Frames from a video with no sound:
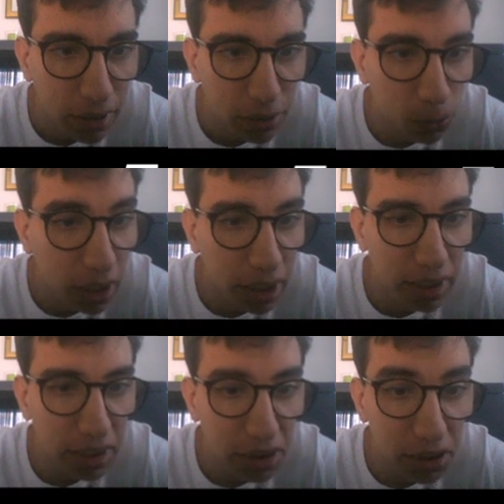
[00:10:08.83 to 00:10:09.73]
don't
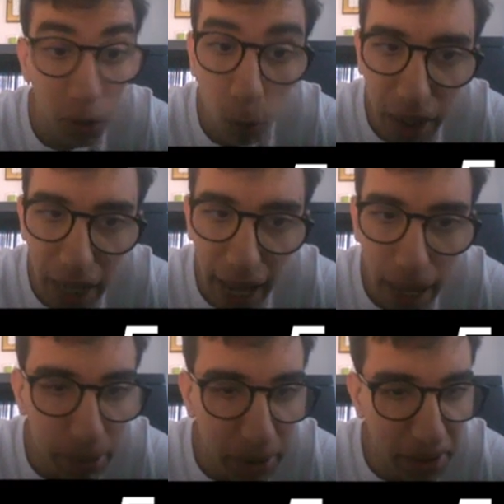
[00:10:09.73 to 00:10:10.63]
really know what
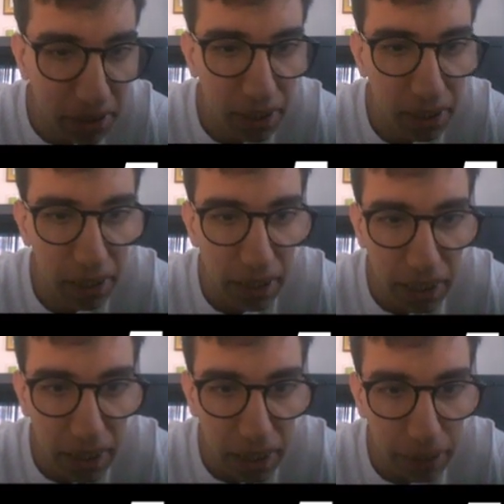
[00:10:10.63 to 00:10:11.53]
happened.
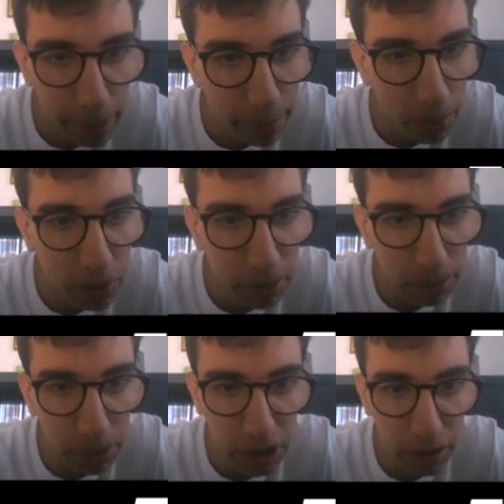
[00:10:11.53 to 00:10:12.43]
That pawn is
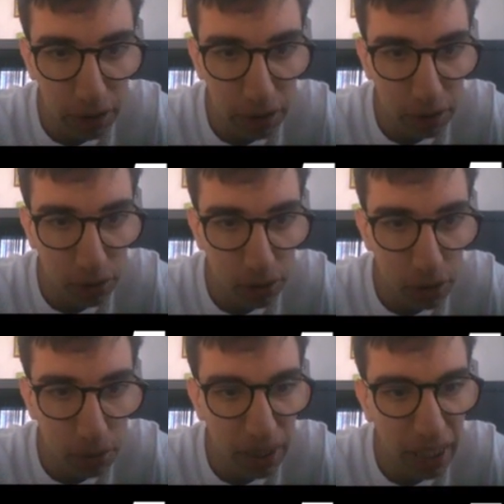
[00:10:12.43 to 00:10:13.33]
protected, so
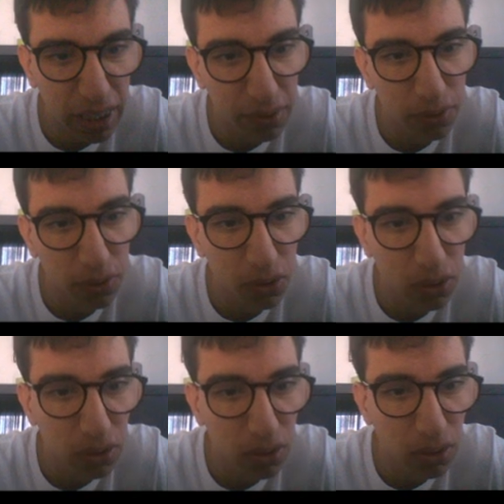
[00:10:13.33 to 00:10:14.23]
94
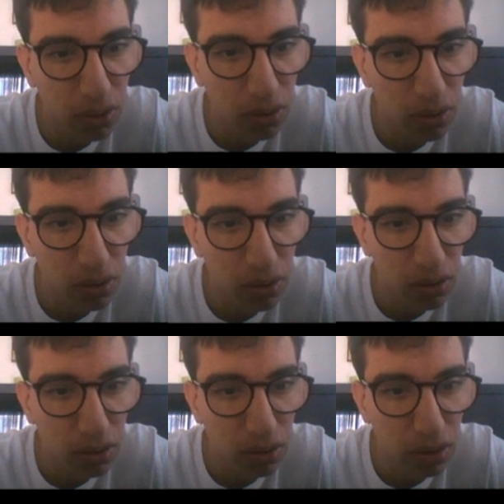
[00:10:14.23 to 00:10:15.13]

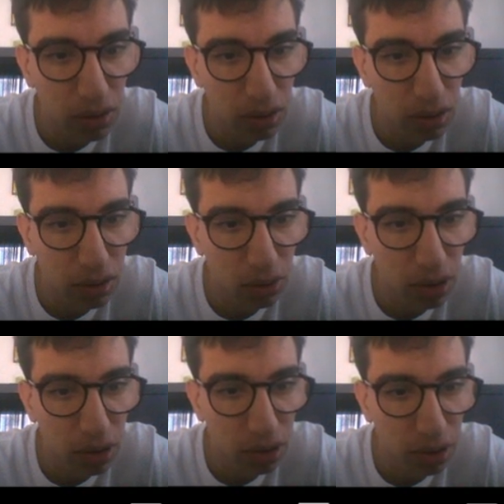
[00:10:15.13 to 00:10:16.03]
starts asking
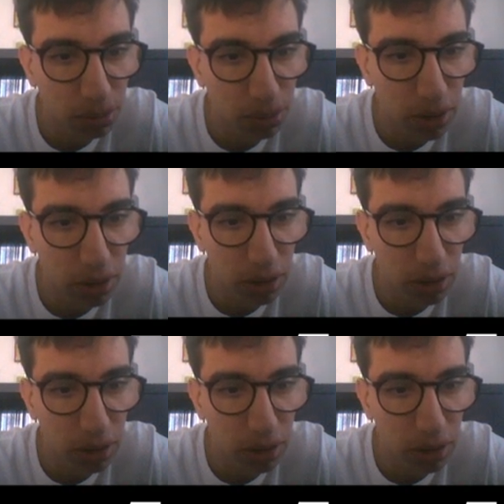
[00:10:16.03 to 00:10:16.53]
questions, but